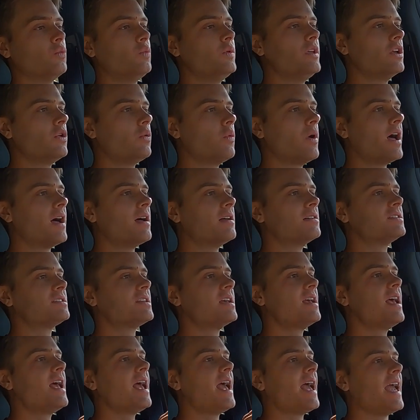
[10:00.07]
wheel wells
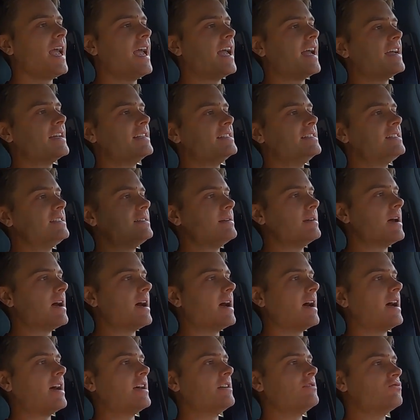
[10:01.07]
and
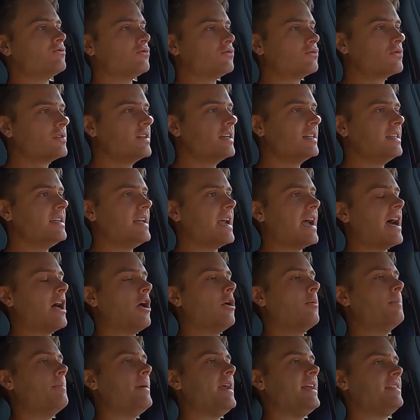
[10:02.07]
really
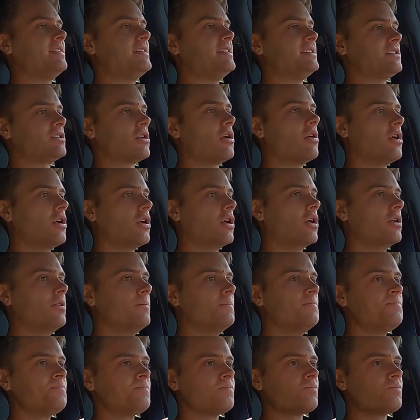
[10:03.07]
help make this car